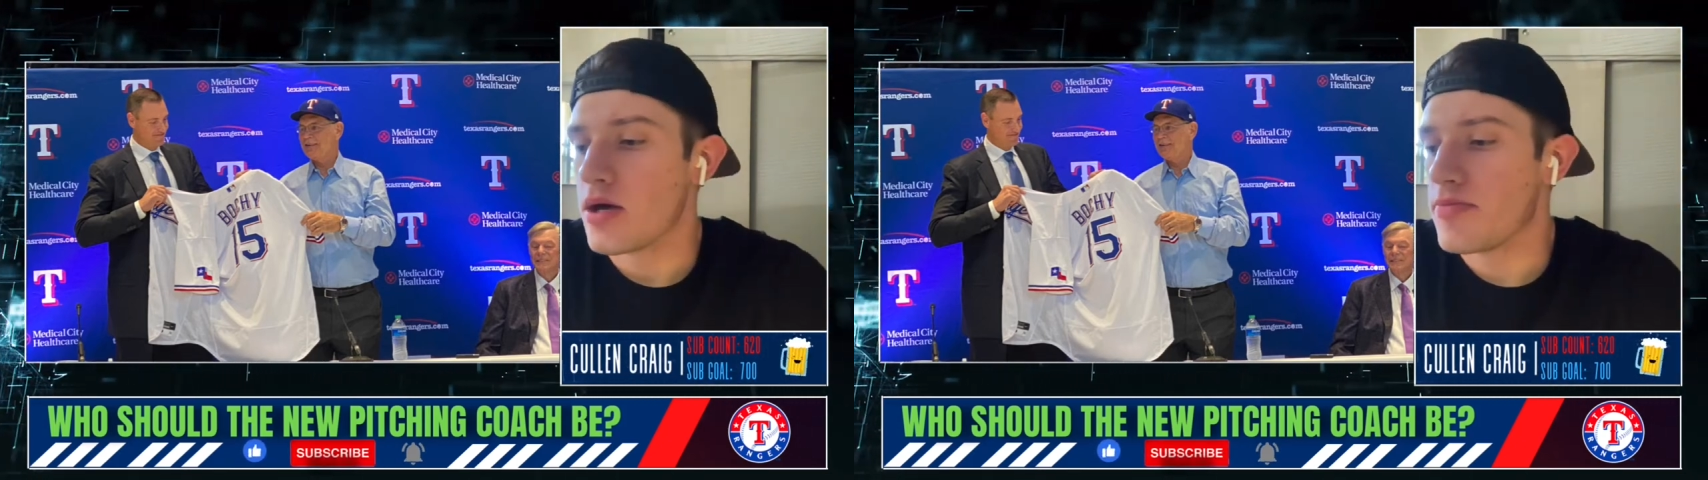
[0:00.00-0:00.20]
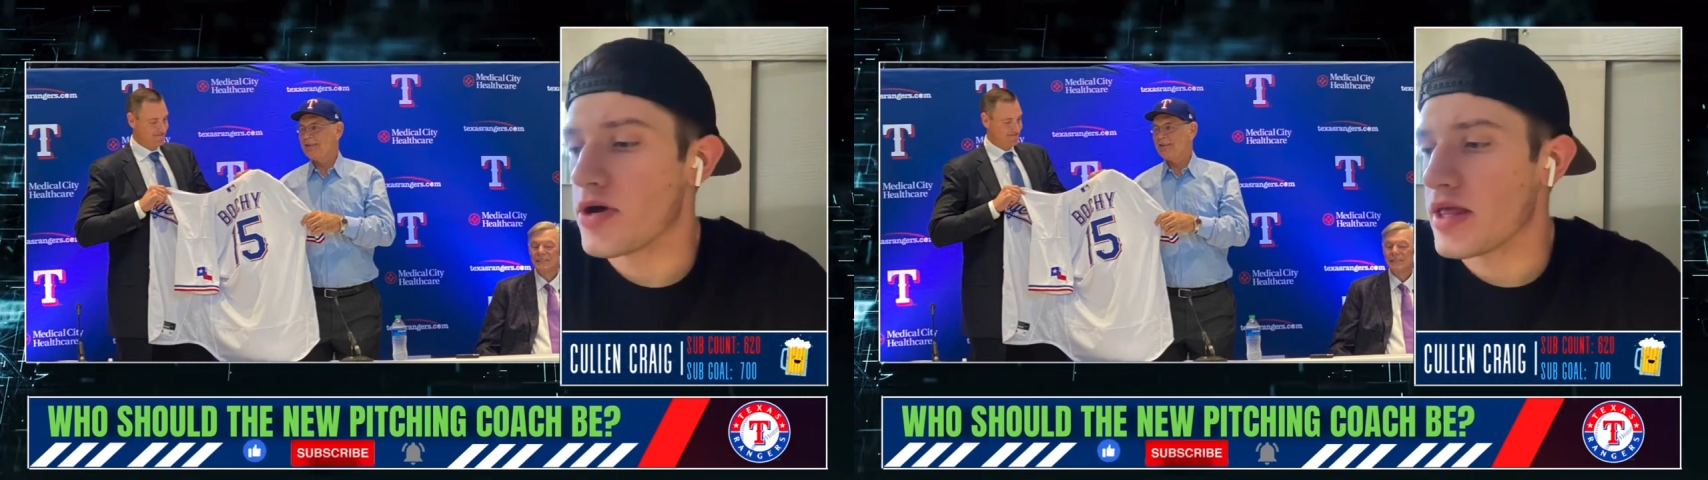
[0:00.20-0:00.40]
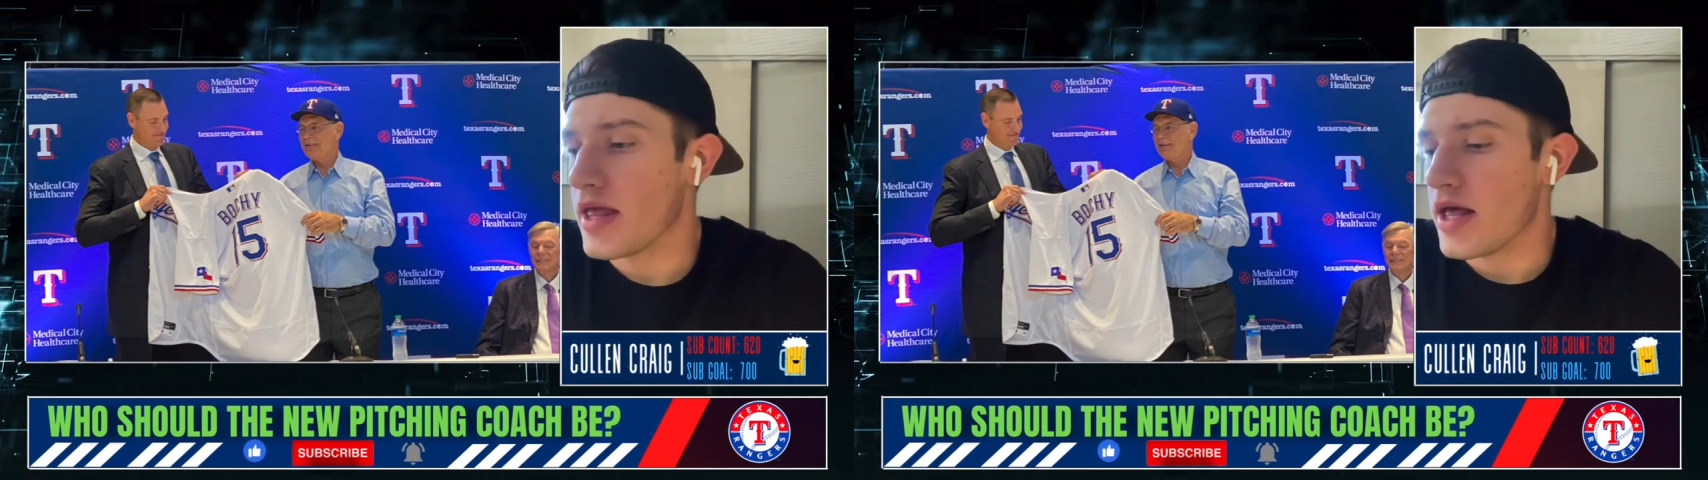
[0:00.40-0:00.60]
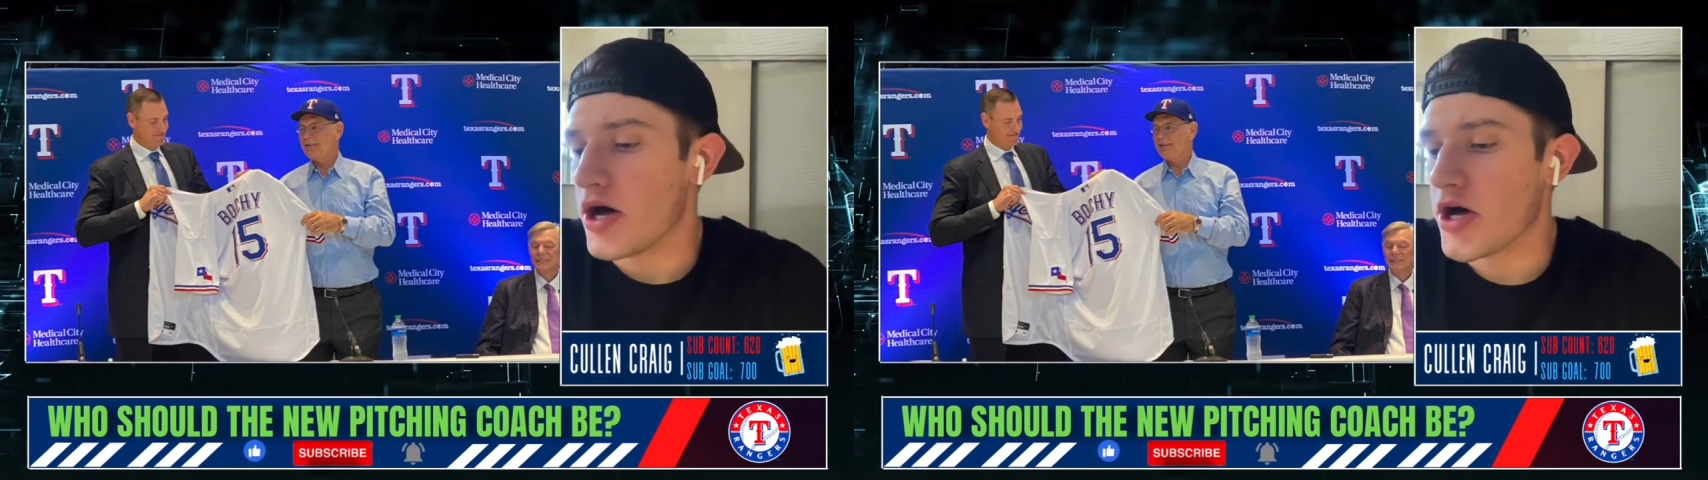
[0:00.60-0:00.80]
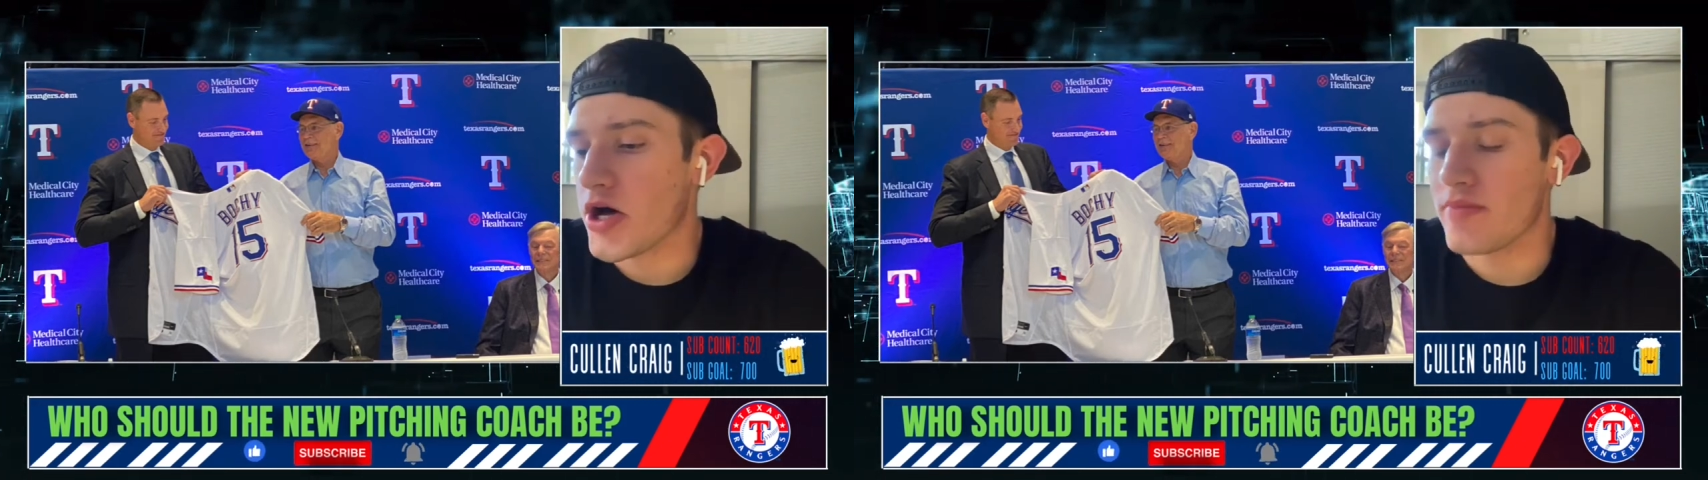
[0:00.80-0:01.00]
But
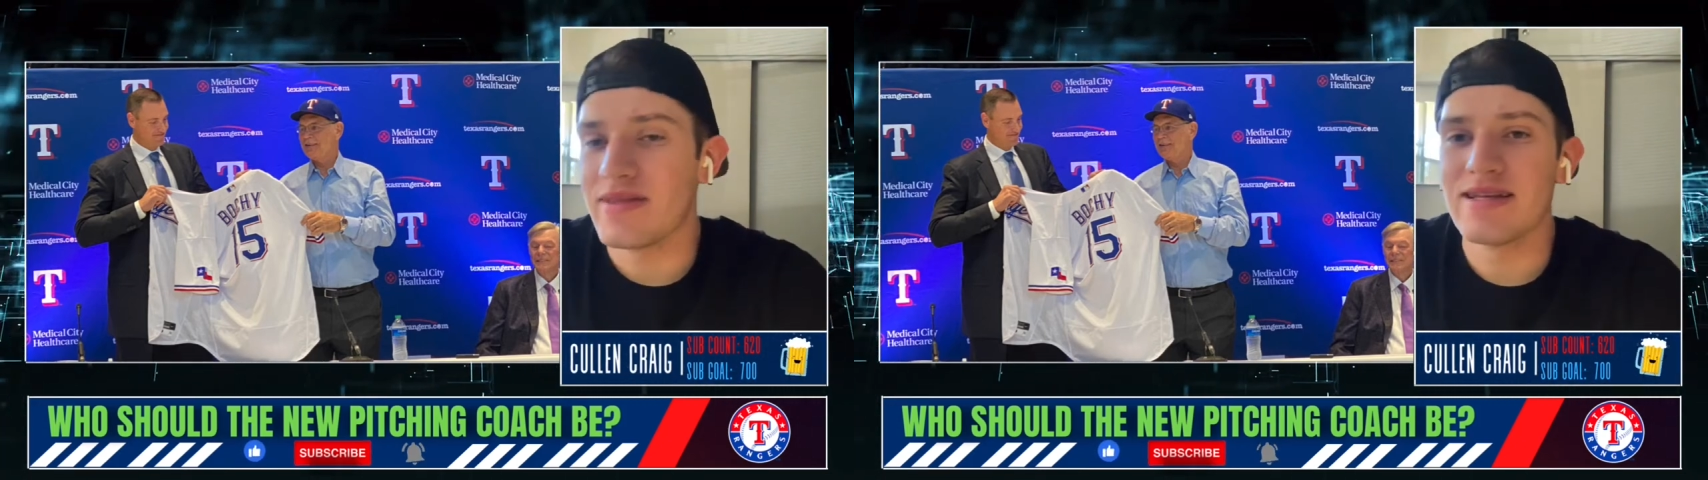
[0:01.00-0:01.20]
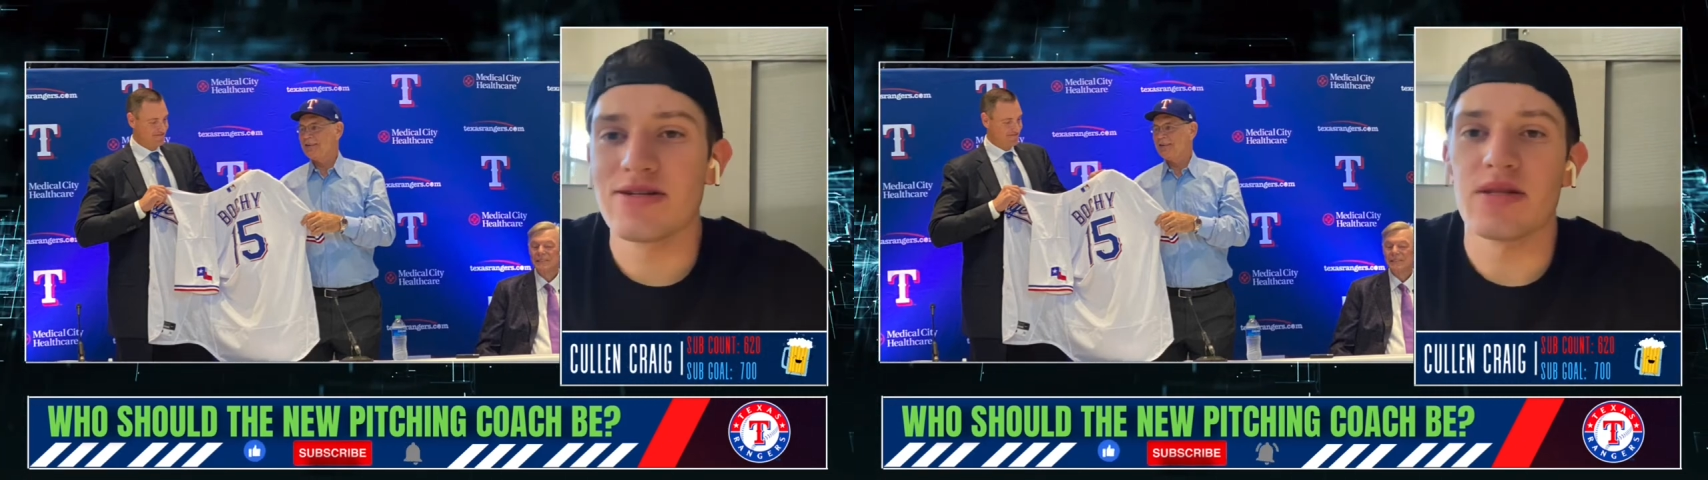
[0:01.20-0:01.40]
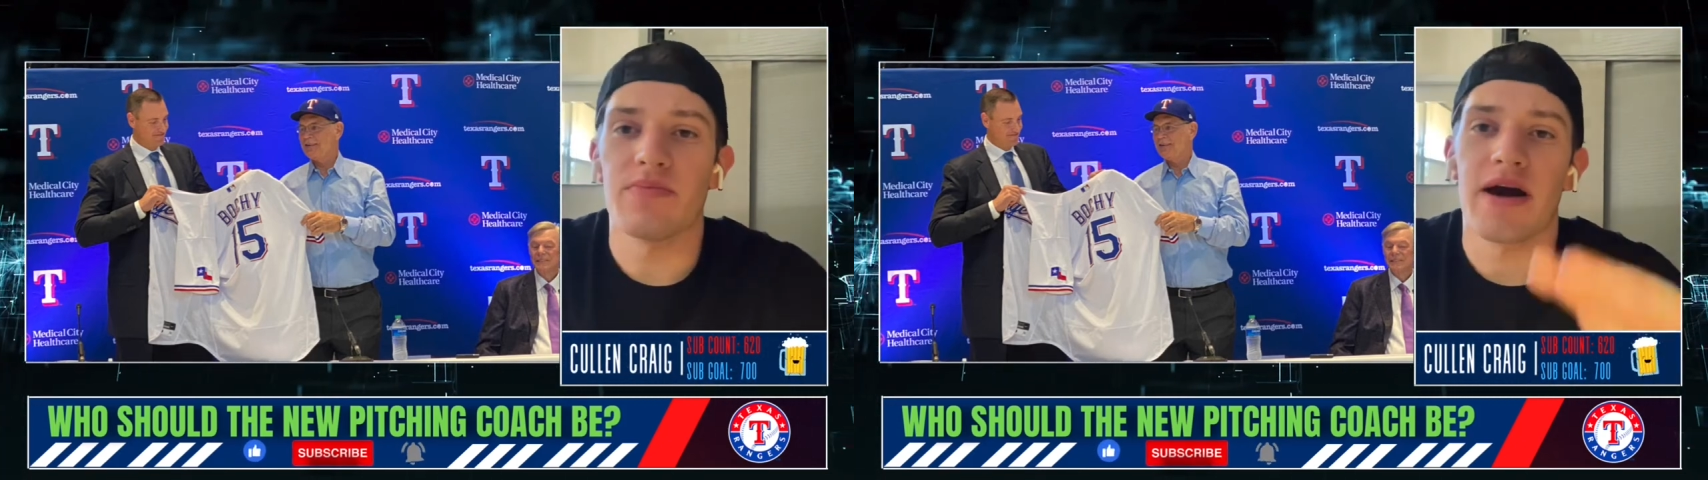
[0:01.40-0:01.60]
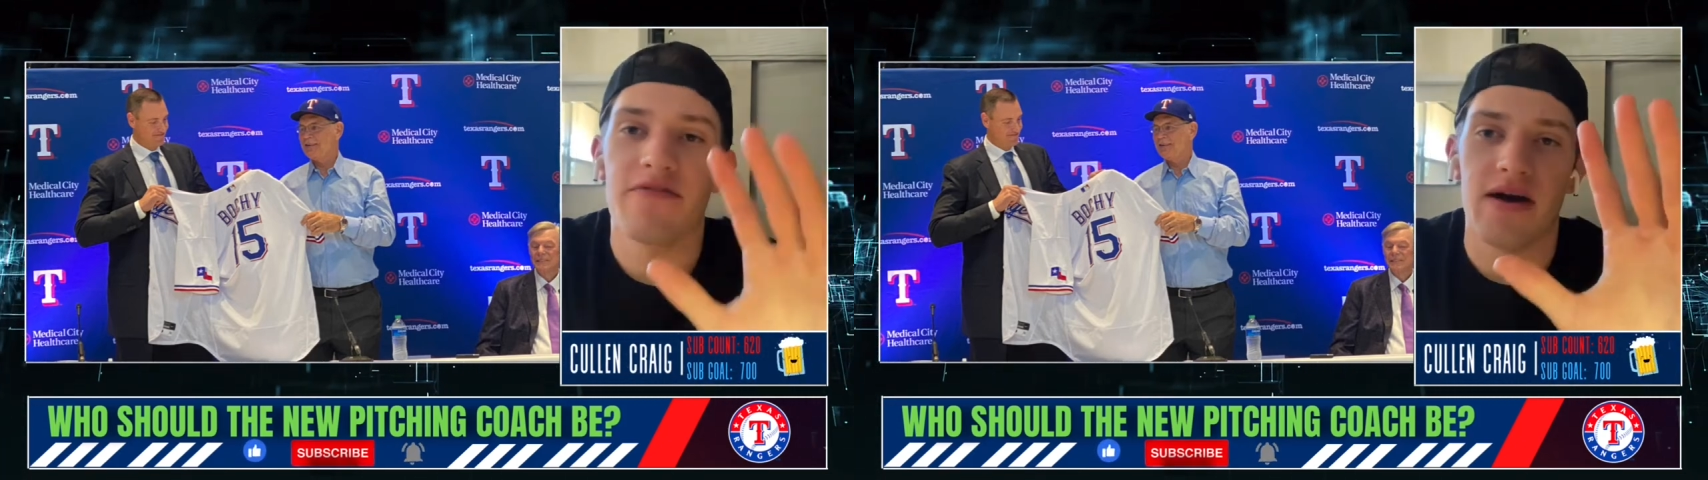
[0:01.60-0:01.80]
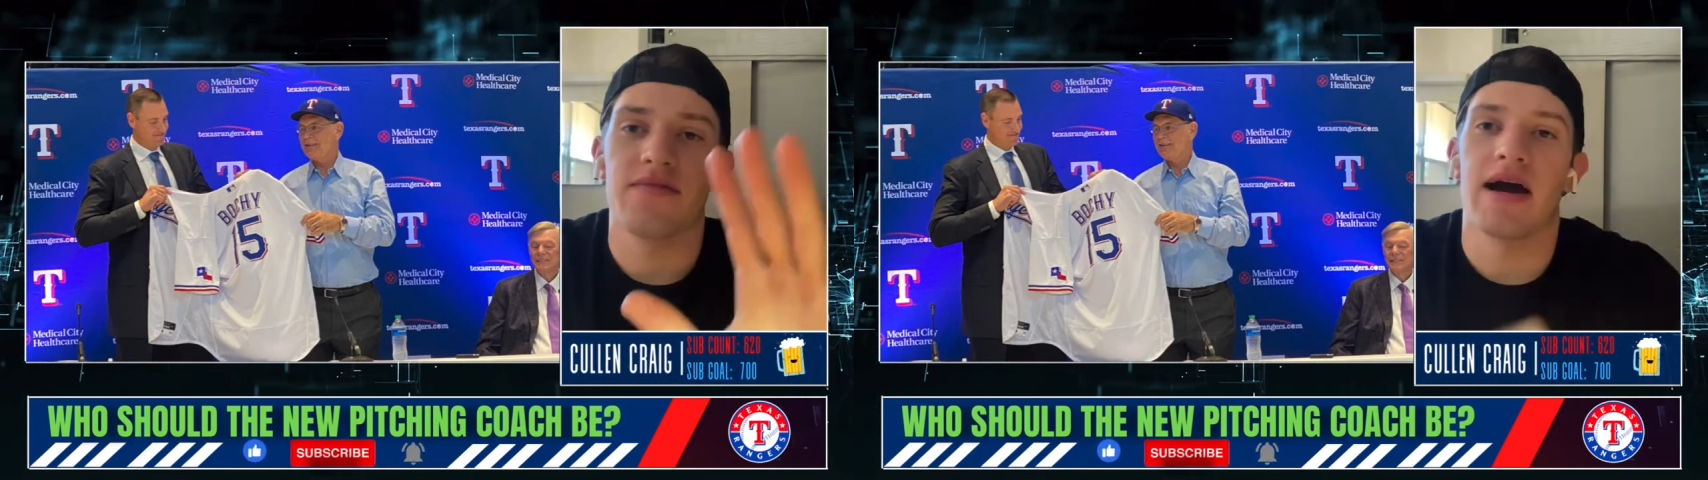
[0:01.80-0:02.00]
these are my
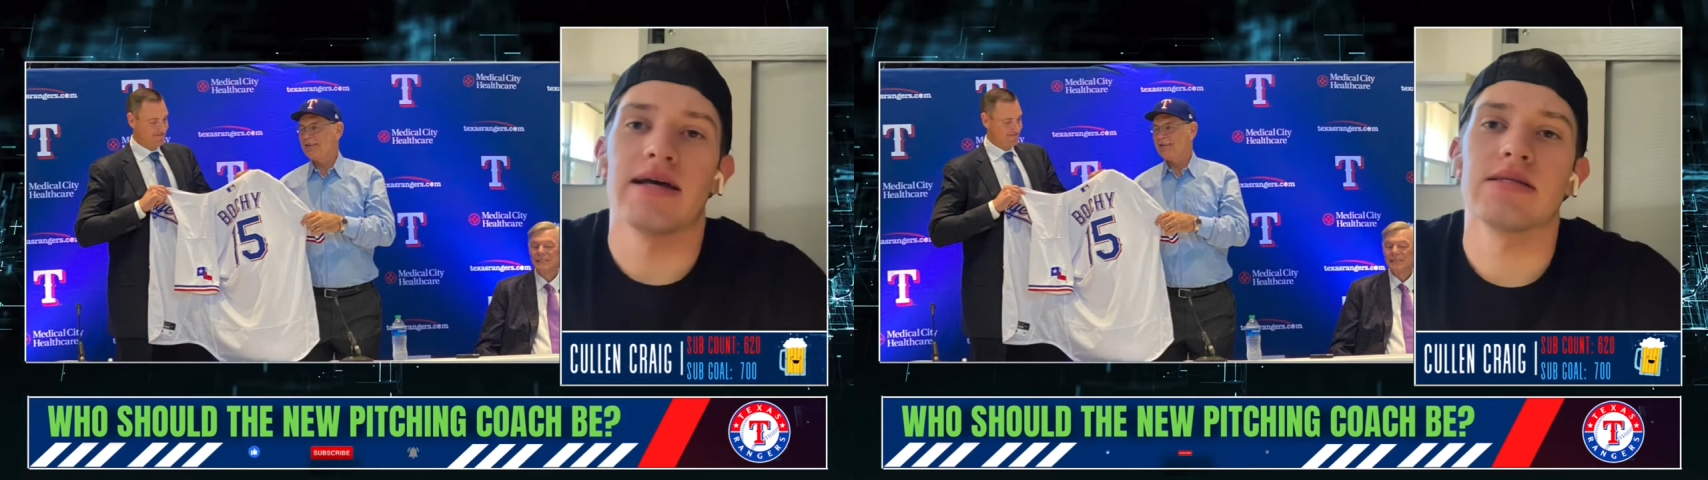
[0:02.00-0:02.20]
five guys.